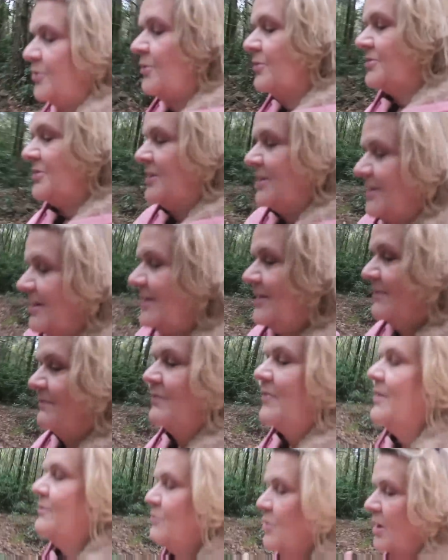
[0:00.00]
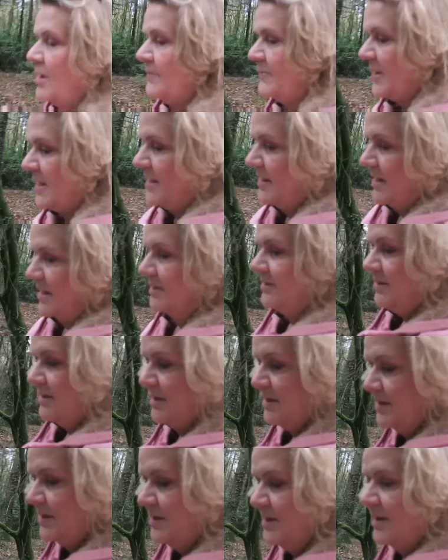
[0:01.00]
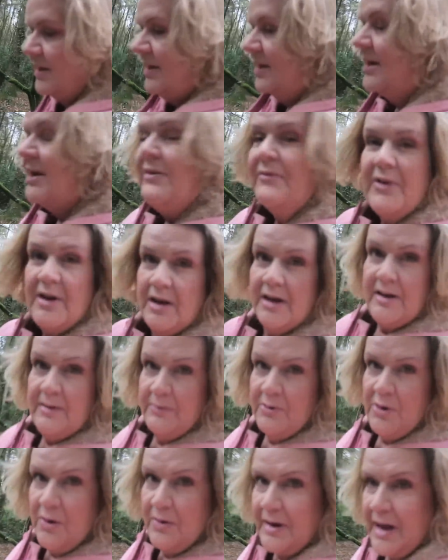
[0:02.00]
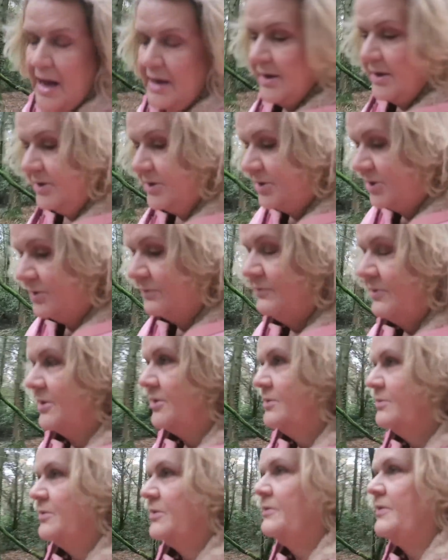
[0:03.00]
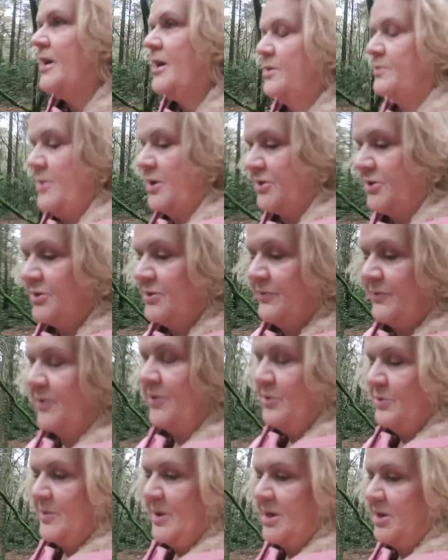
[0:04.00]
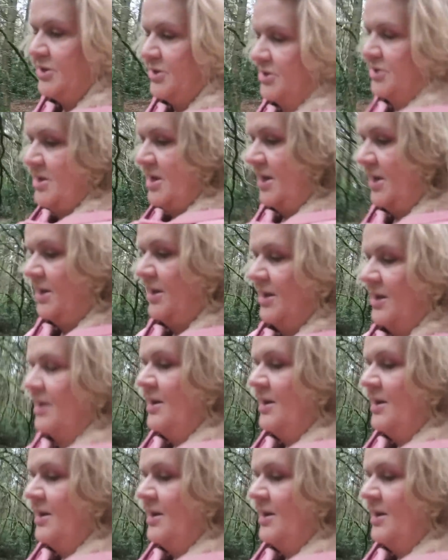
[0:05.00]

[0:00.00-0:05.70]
not, what I mean is, I feel like I'm not getting into the rhythm of how much to film each day.